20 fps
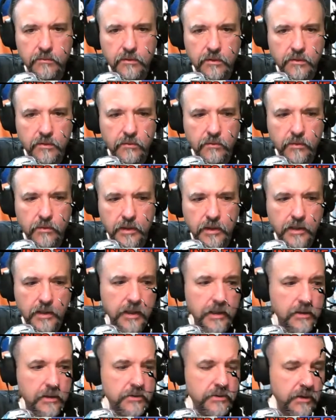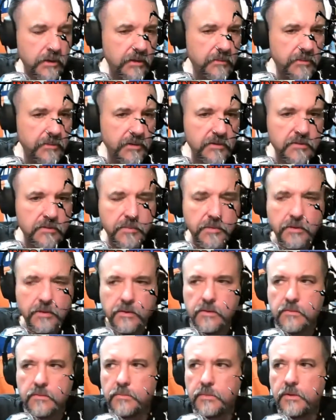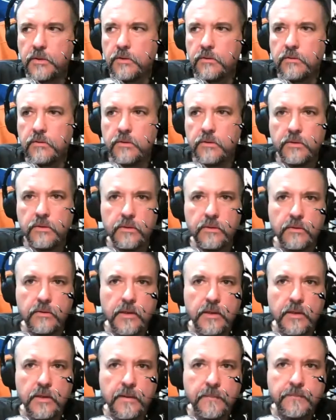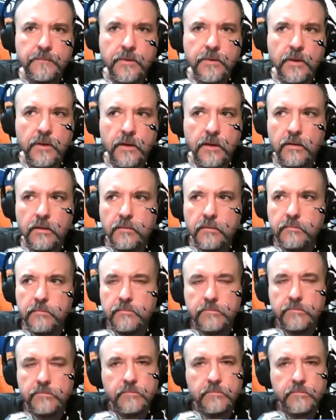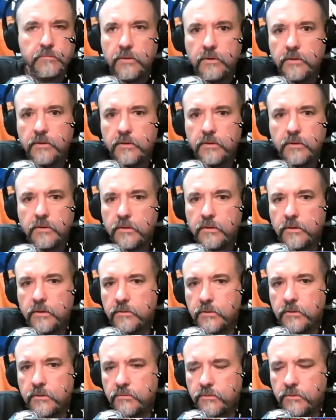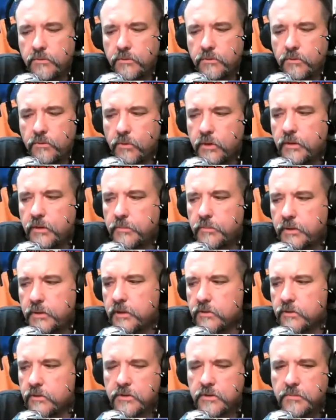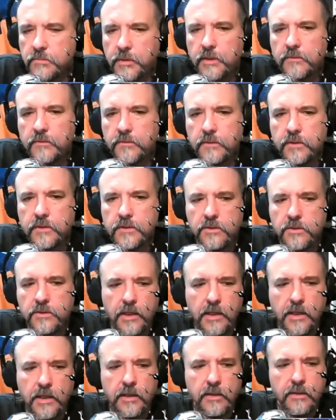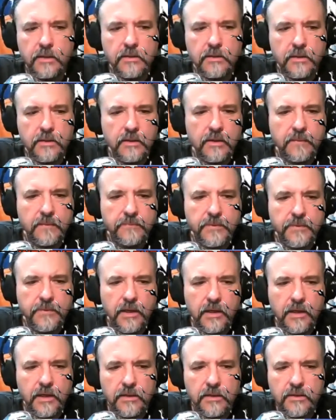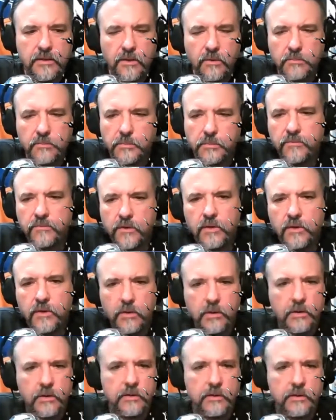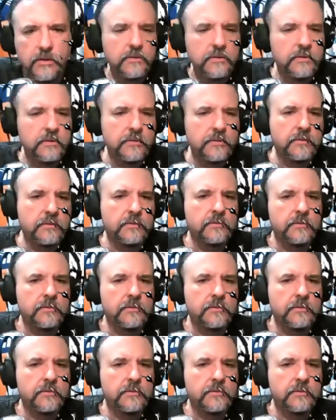you know, what kind of trauma the spirit's been through. Yeah. Um, you, you know, you, you want to be as respectful as you can. And yeah. I, don't I tell provoke. All my, all my team.